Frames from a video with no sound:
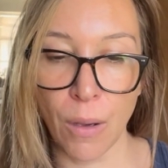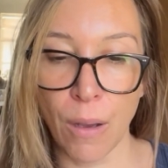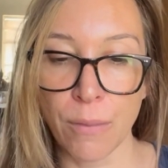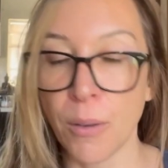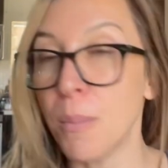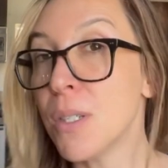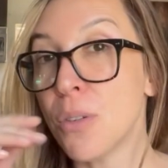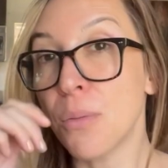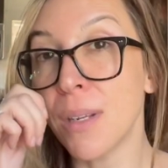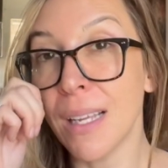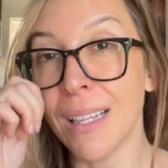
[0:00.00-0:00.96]
for me
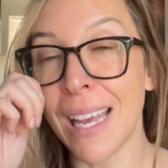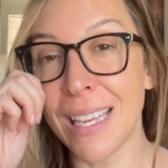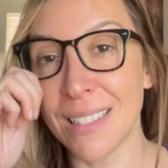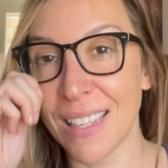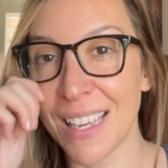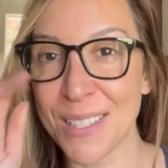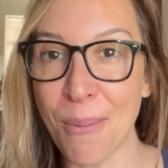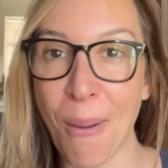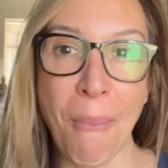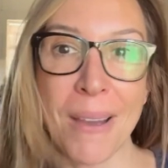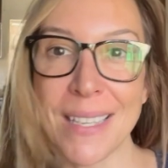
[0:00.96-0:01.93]
to realize things
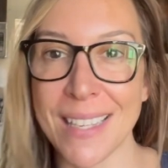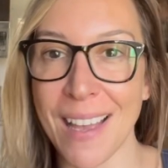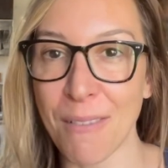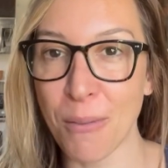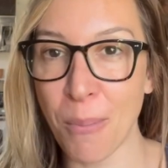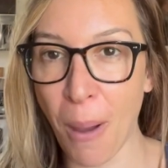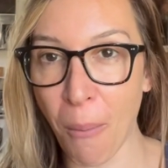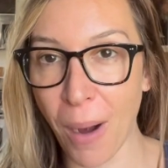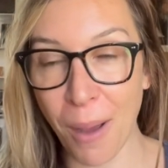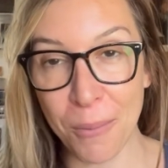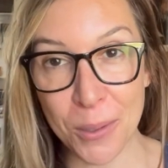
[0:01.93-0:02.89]
about myself, about
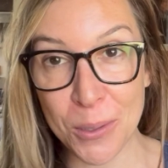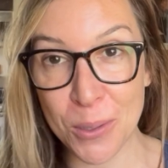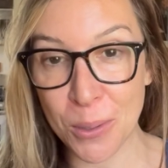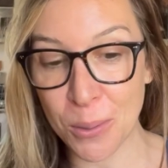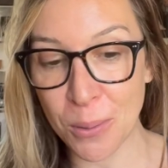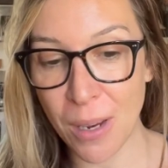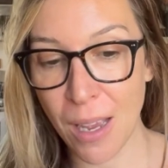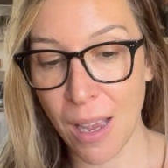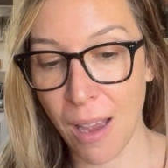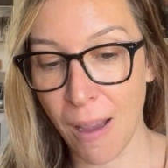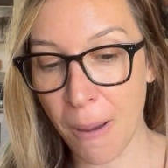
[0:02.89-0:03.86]
what I want to do
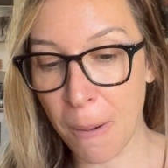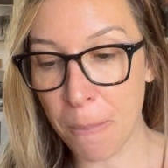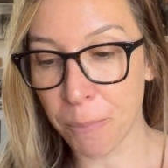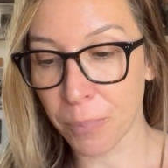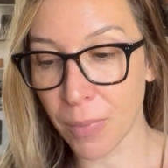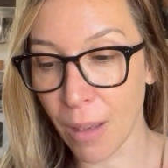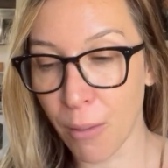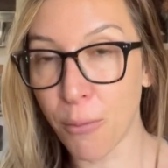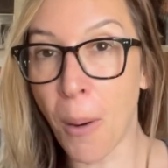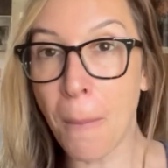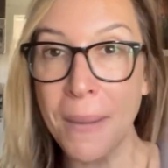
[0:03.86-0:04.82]

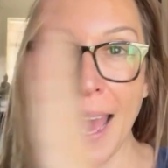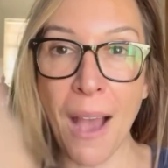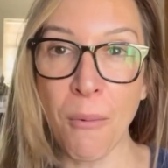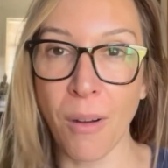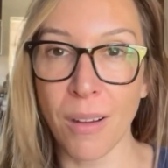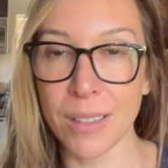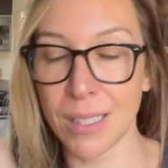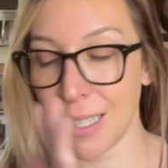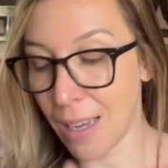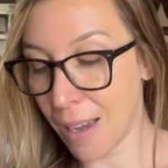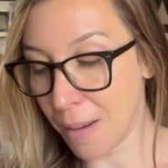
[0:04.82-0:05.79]
from now
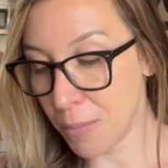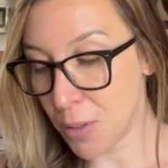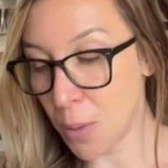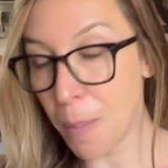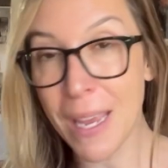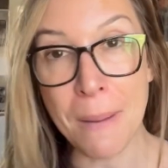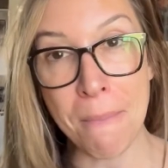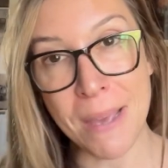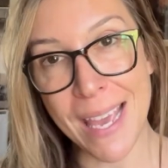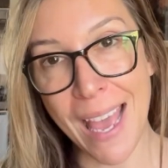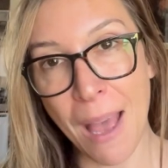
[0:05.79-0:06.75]
on to make
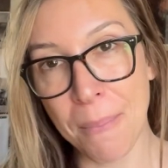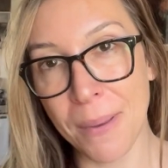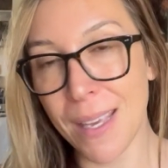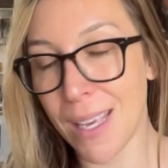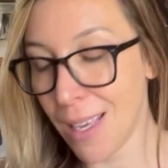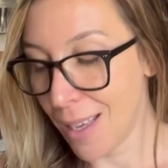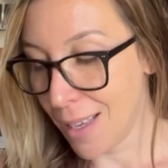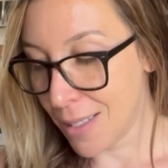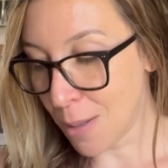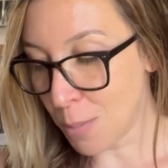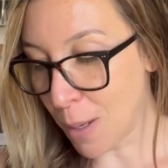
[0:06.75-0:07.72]
me happy.
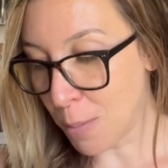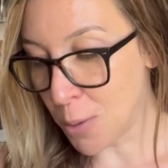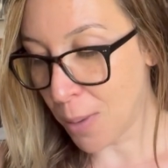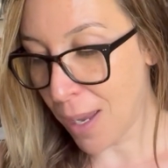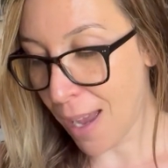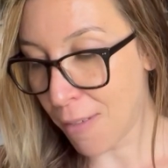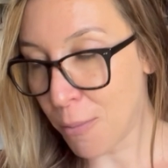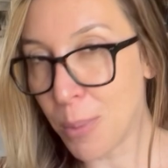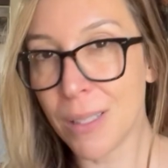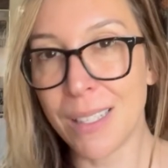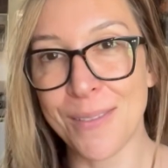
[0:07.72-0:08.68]
Sometimes we have
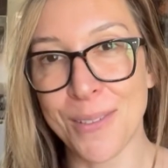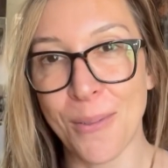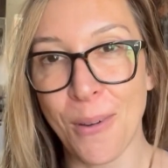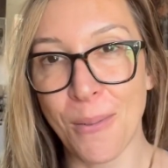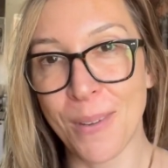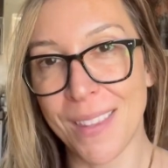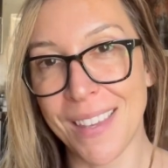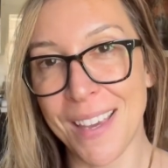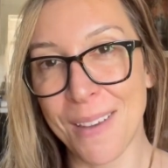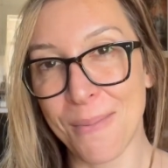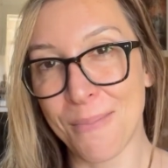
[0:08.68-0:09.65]
beliefs of what we
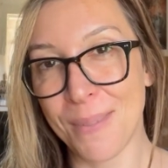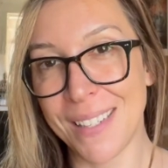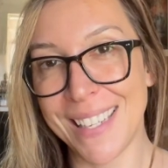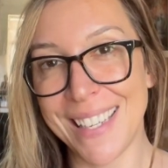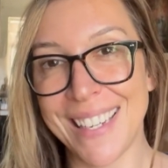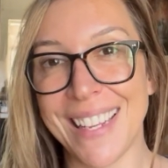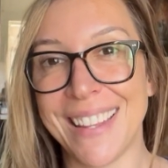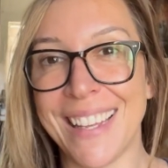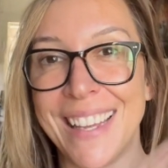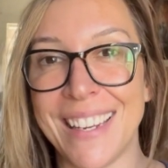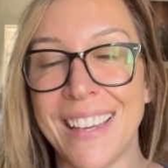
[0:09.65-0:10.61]
think we need, and
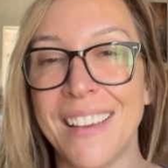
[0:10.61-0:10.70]
then